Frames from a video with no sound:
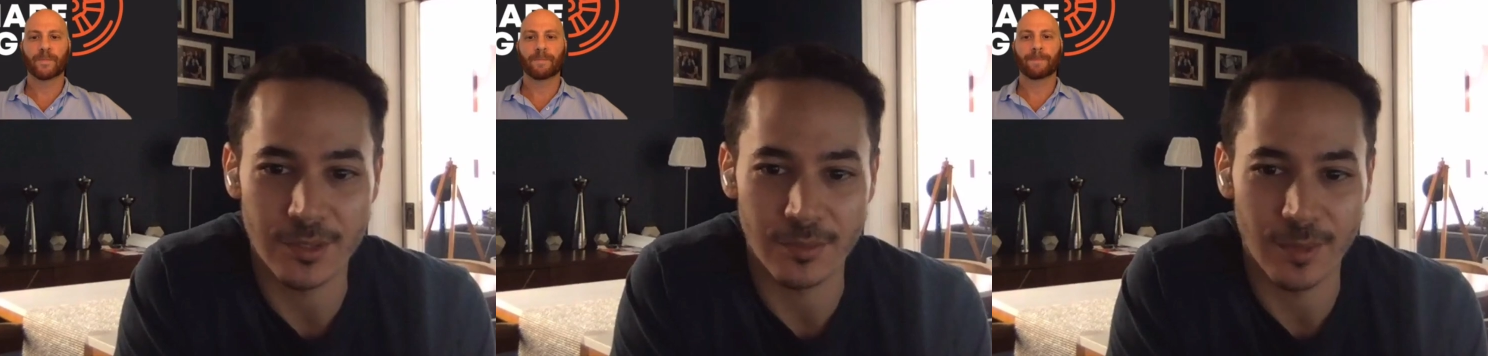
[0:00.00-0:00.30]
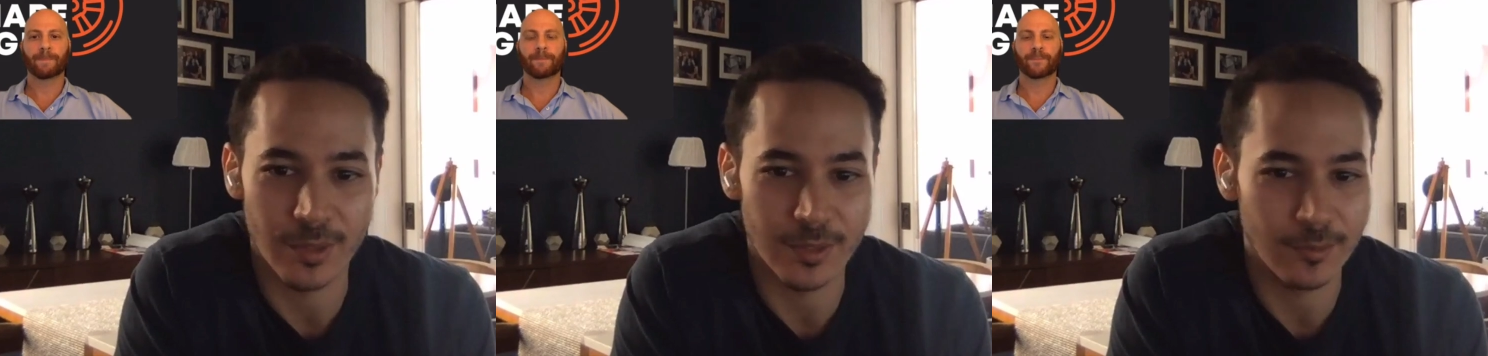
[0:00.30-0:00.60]
Speaker 1: And so we
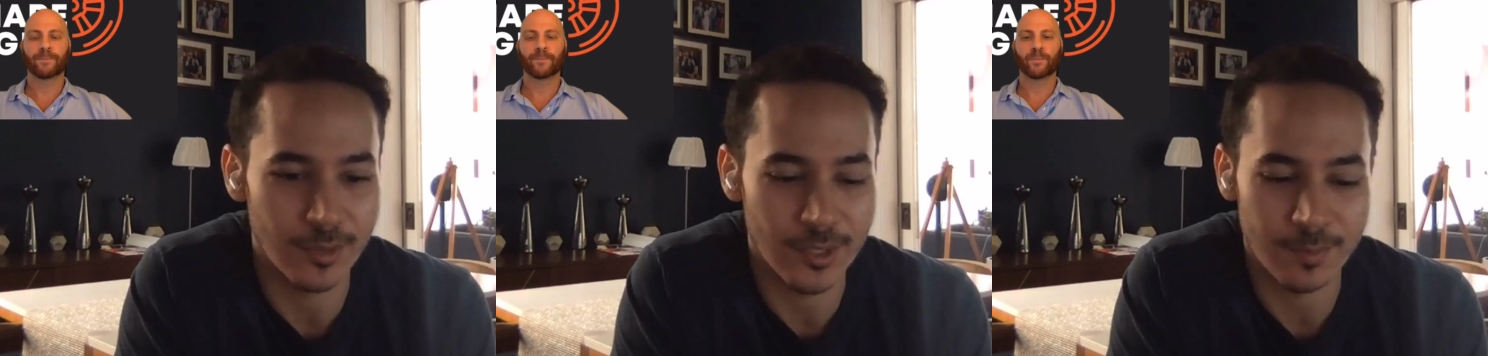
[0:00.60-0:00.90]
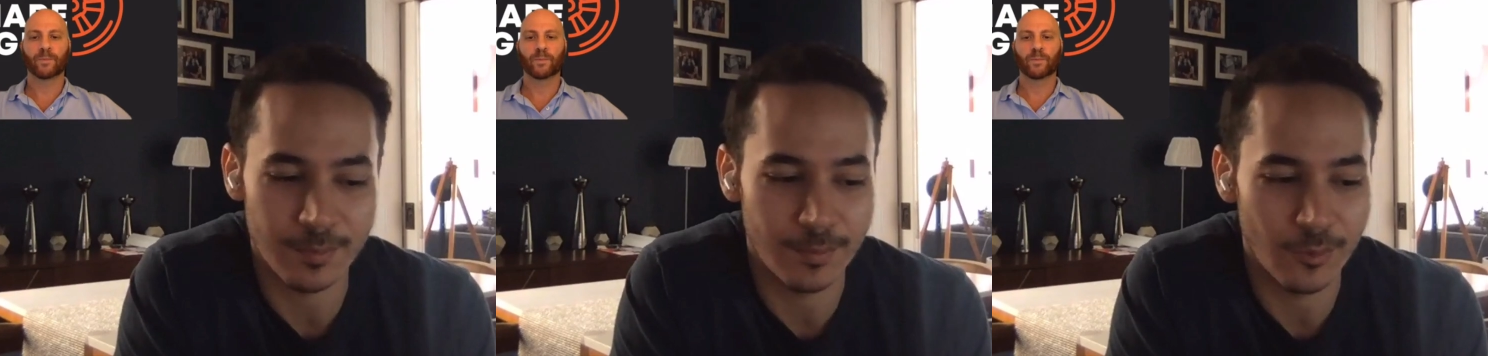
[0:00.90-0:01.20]
put, we
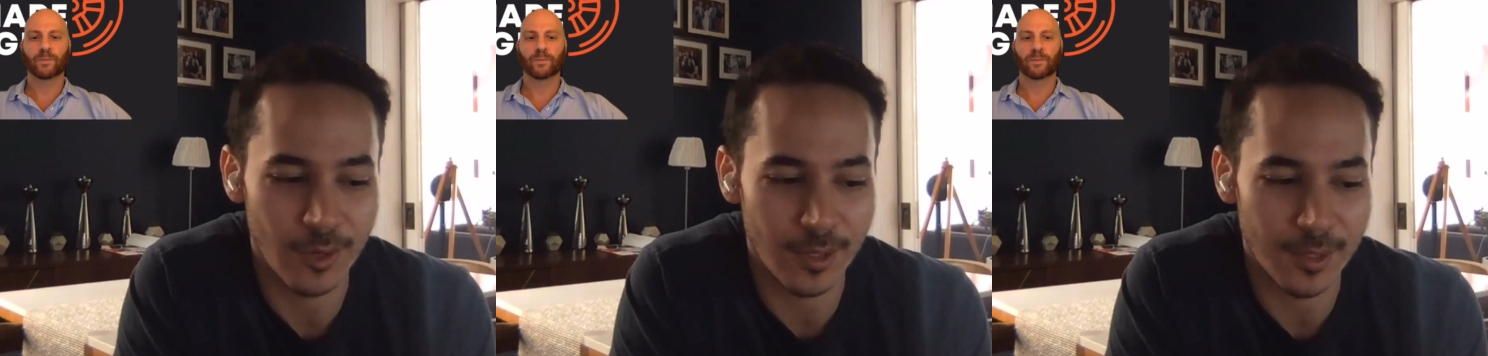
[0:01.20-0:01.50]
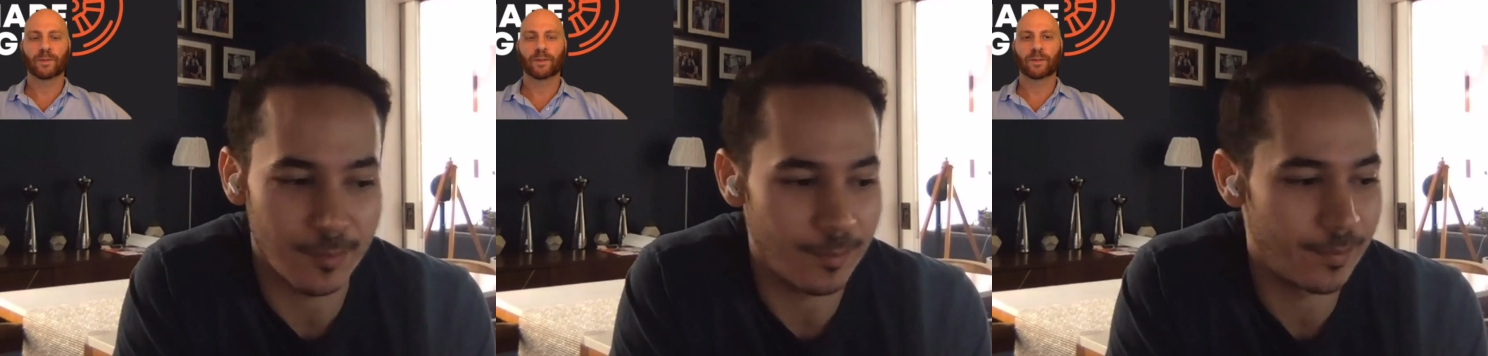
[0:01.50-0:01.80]
just
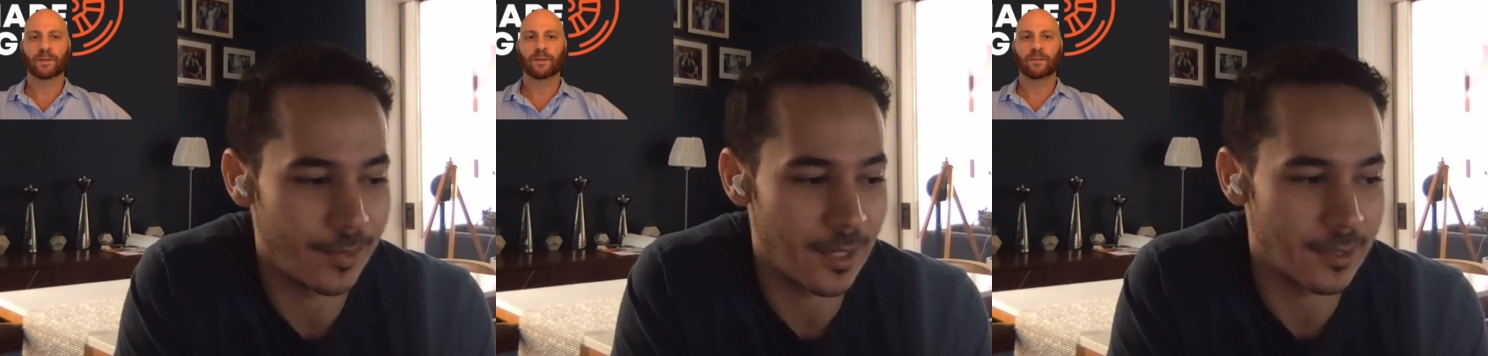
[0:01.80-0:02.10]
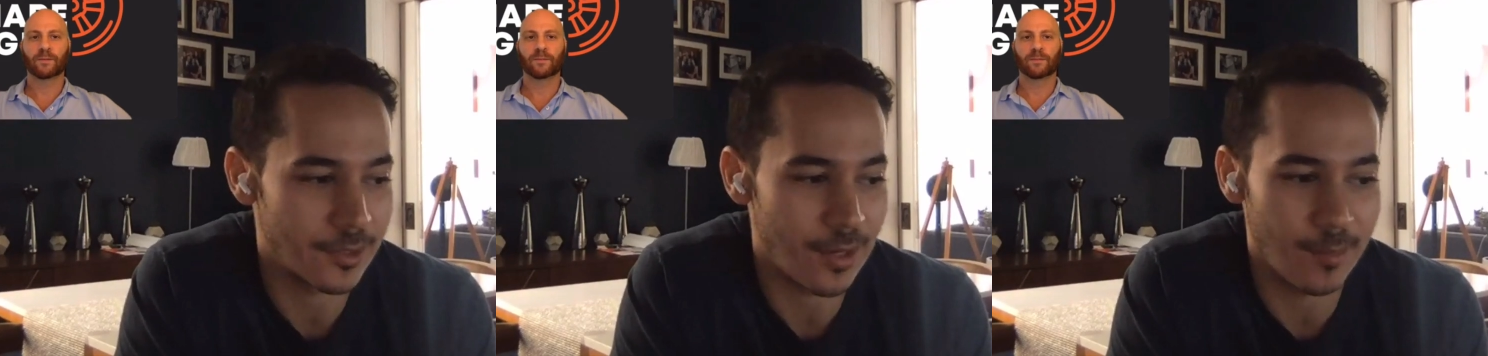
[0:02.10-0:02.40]
quickly kind
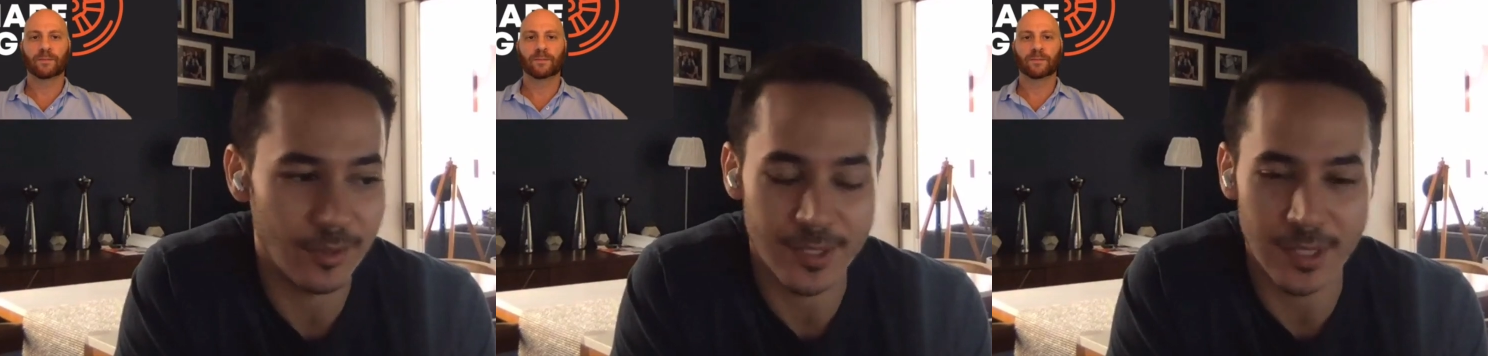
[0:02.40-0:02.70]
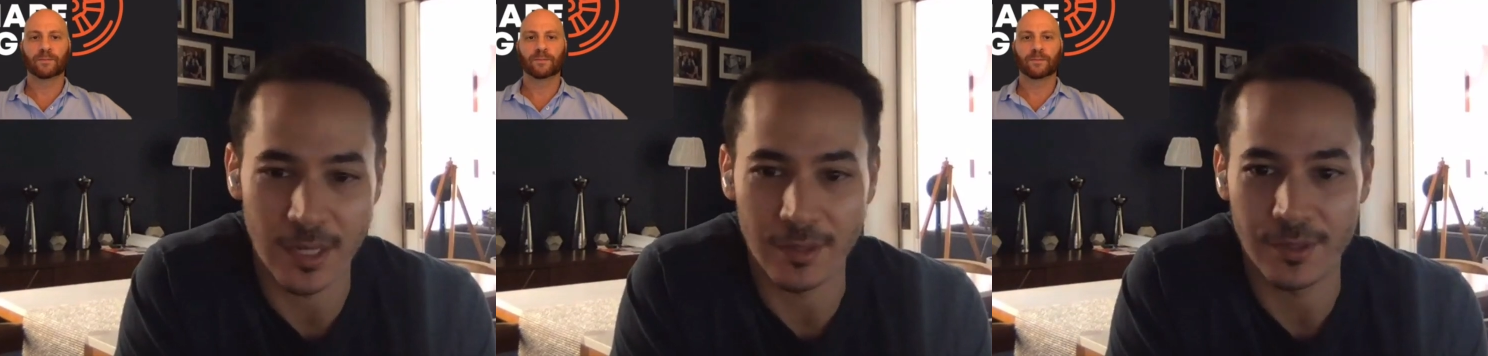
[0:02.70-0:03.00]
of scrambled
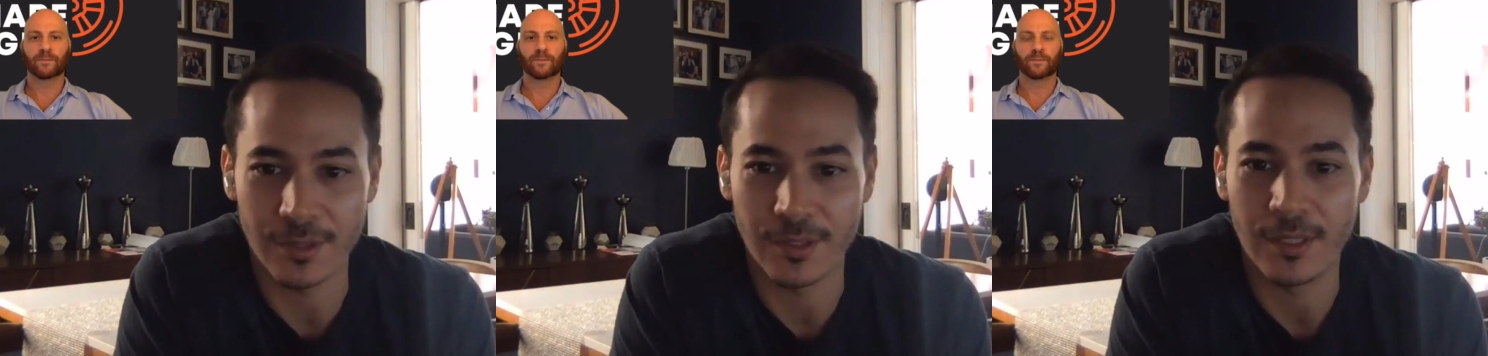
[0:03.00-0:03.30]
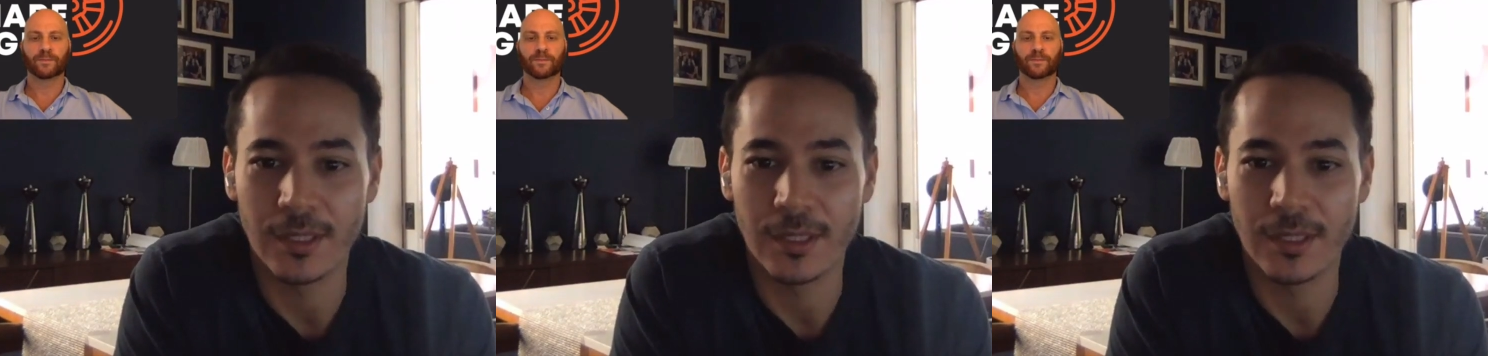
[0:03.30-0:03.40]
together,